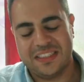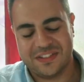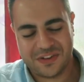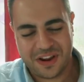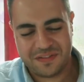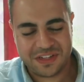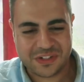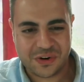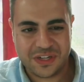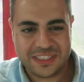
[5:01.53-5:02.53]
That's great,
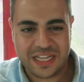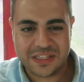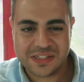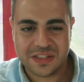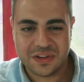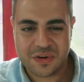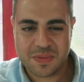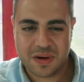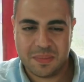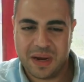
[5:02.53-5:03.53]
Vijoy. Tell us a little
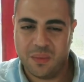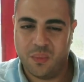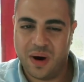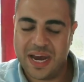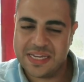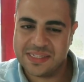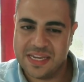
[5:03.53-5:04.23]
bit about why is